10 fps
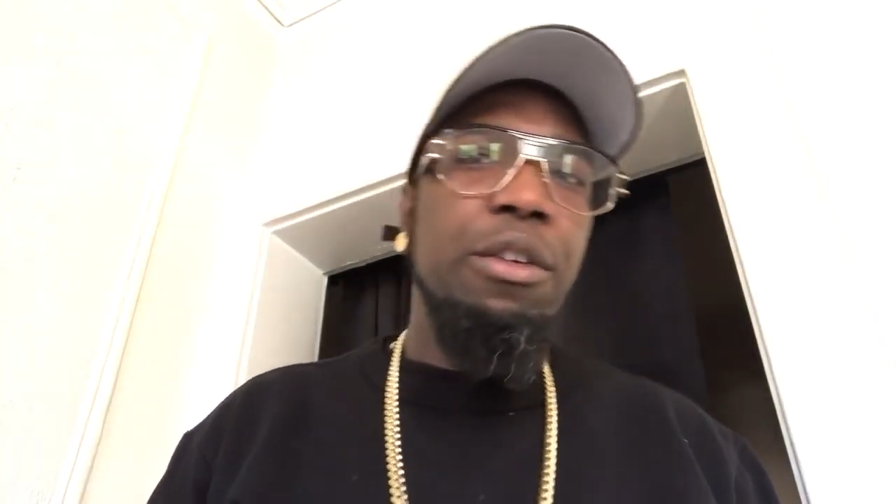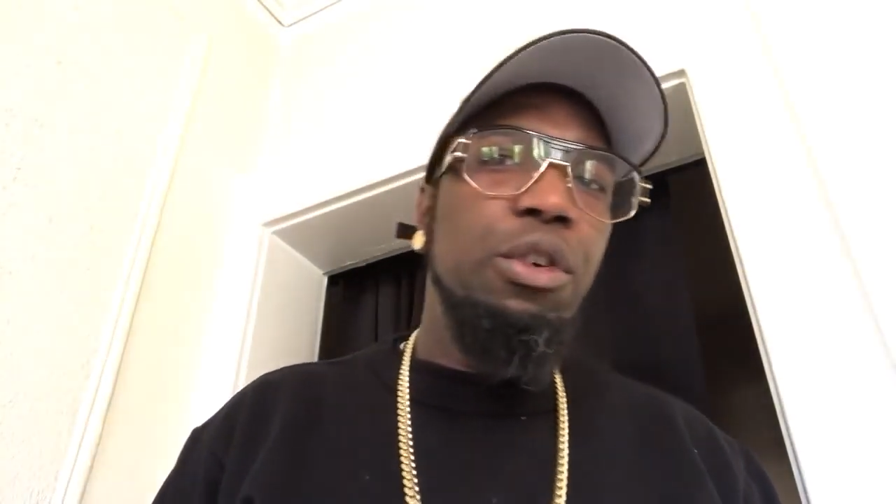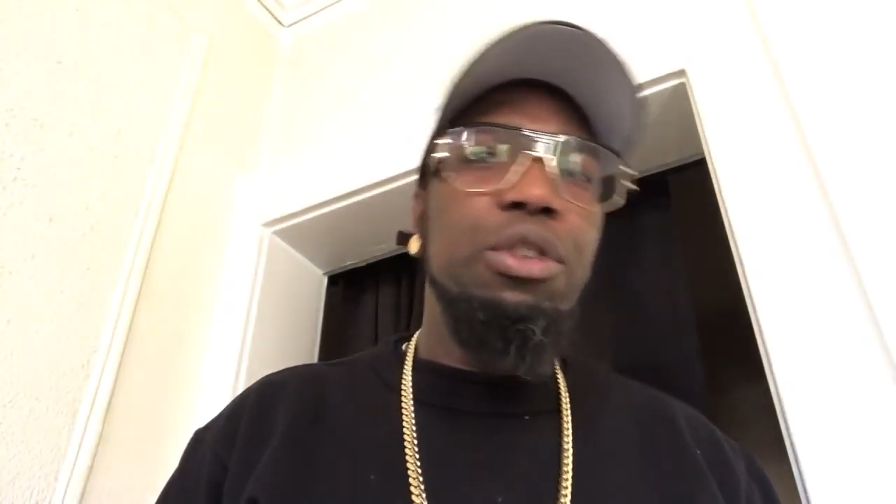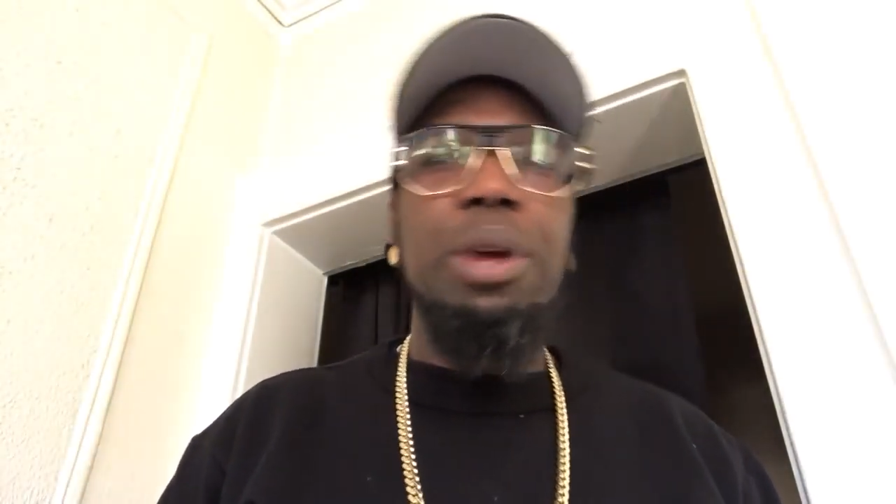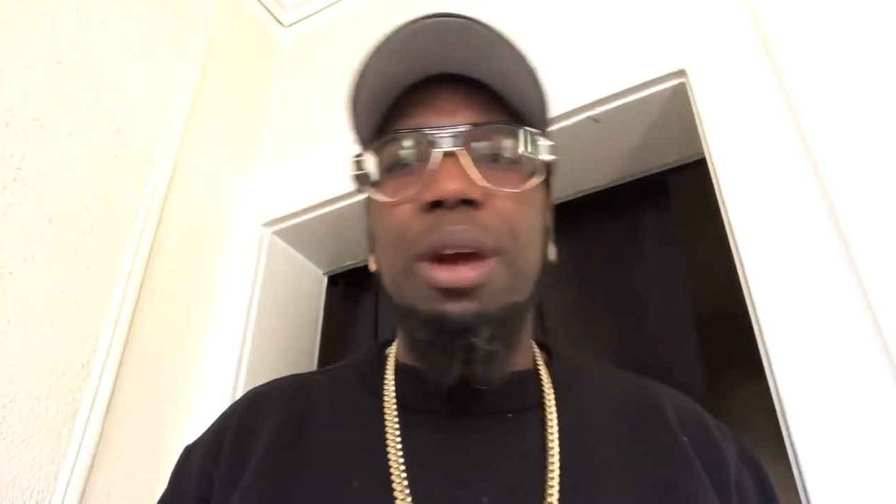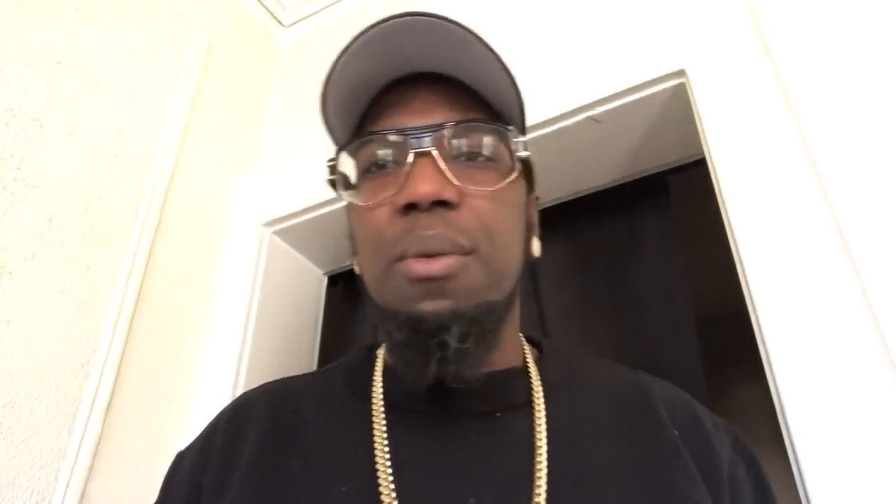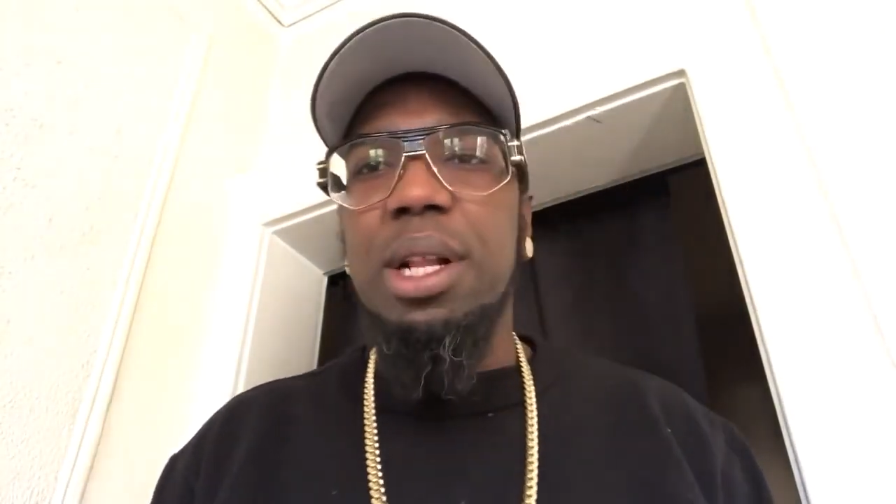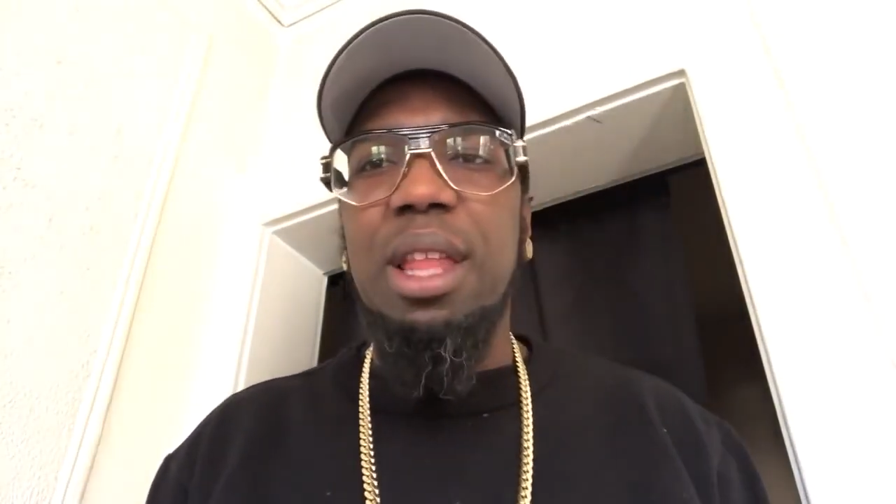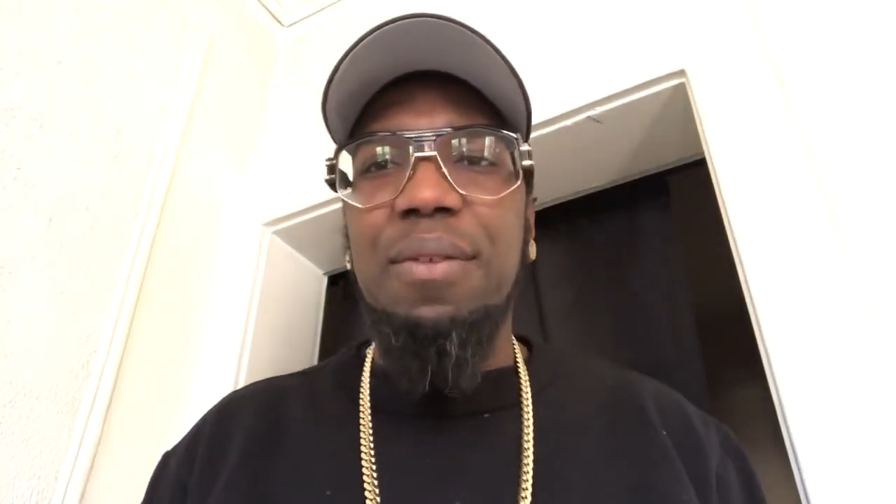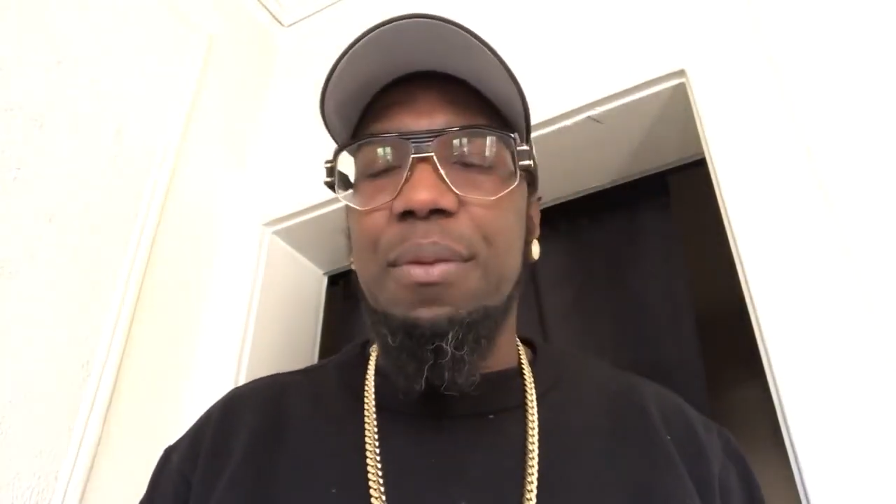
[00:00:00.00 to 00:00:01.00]
Should you hear
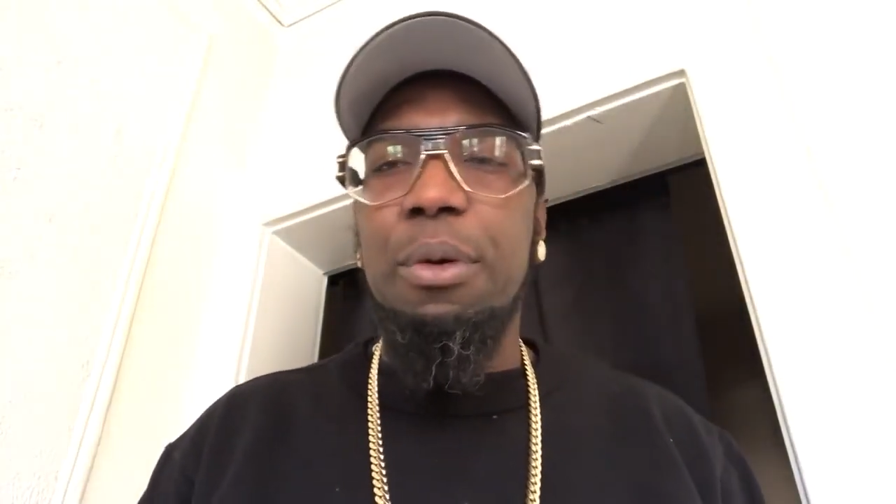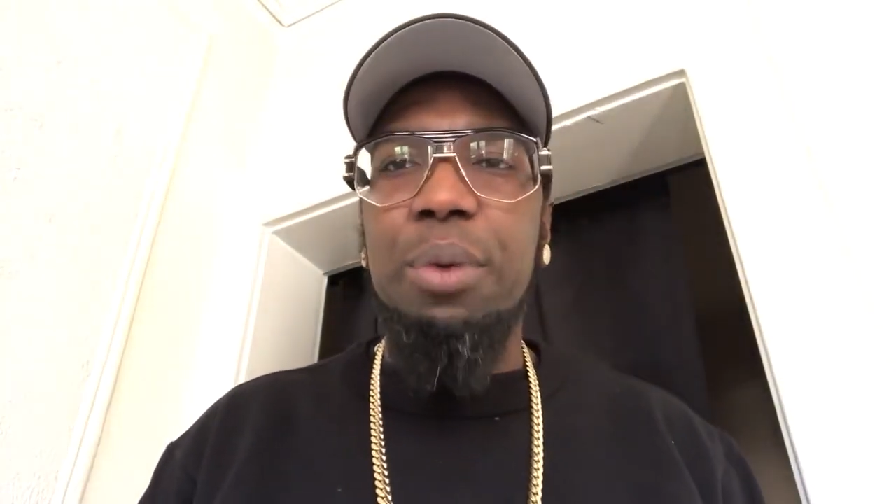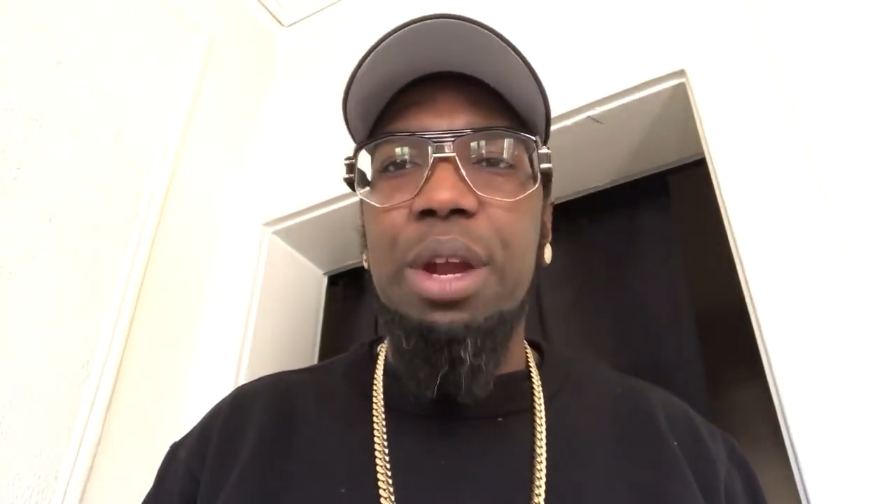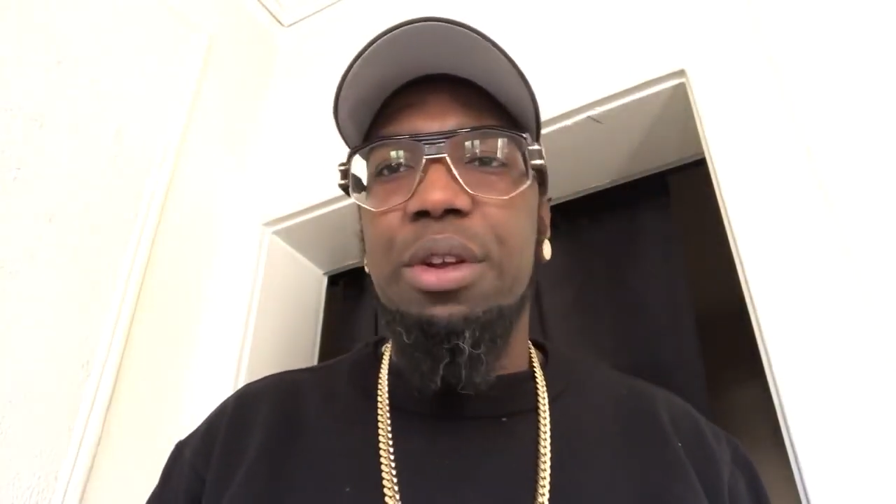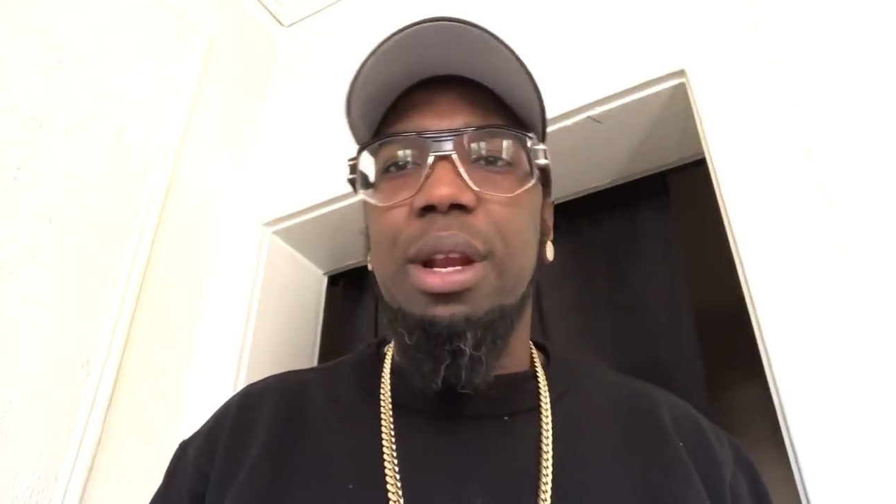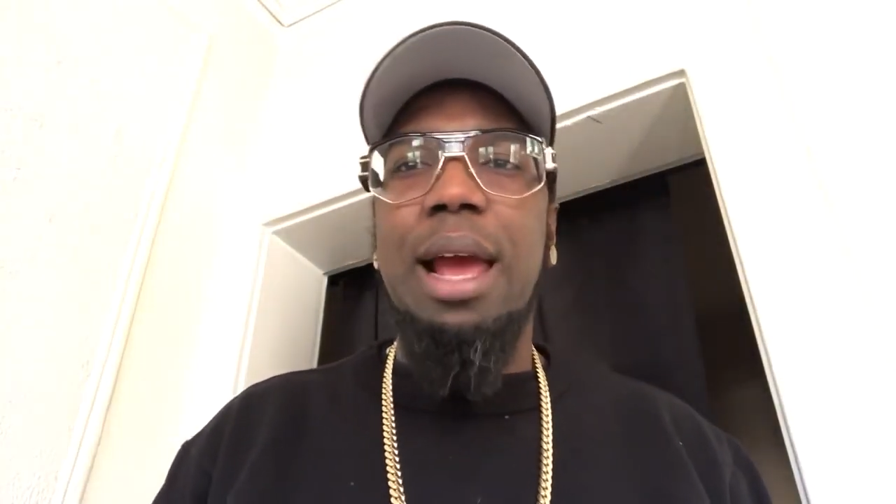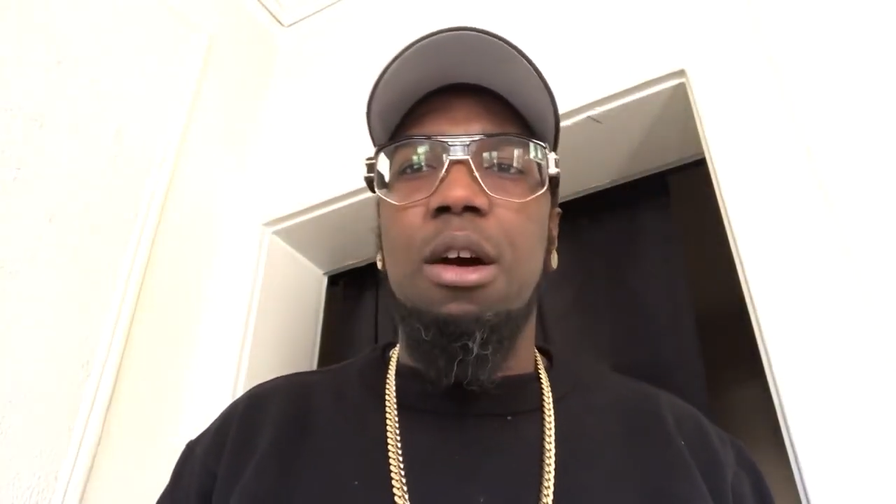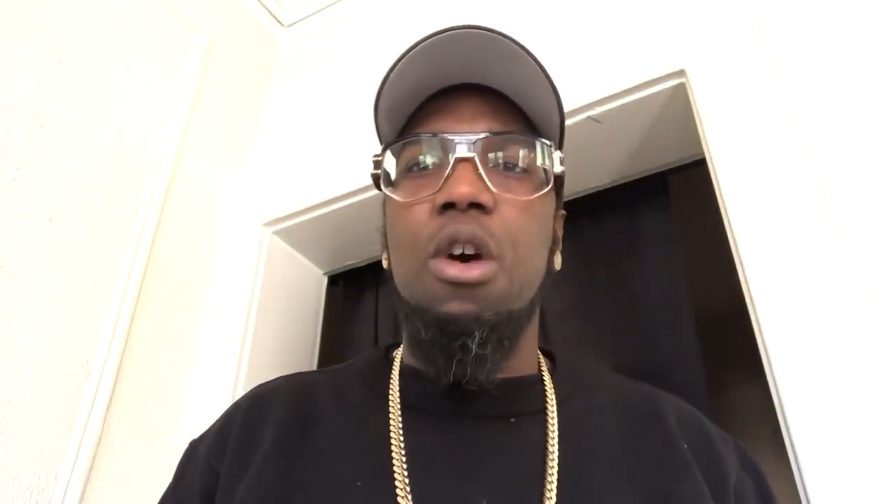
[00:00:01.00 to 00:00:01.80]
one thing from a reader, you're like,